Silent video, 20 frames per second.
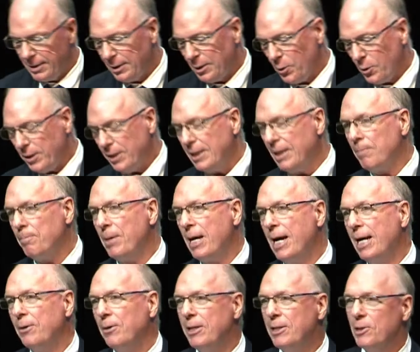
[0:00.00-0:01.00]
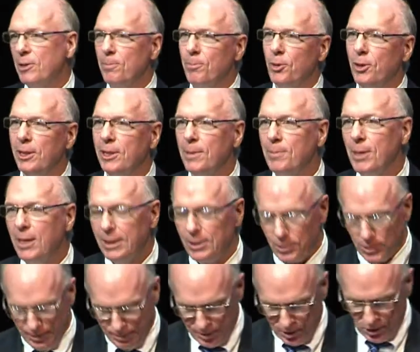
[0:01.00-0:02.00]
loading up batteries and putting them on a
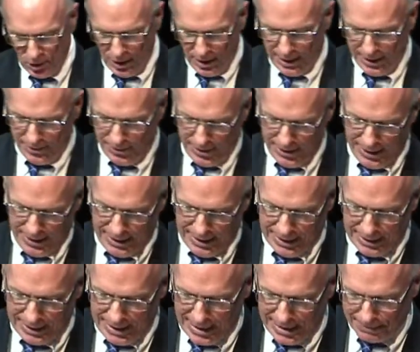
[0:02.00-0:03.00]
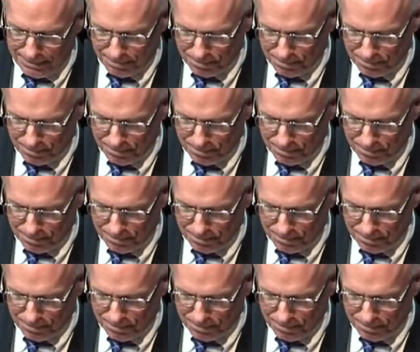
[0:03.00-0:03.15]
ship to China or anything like that.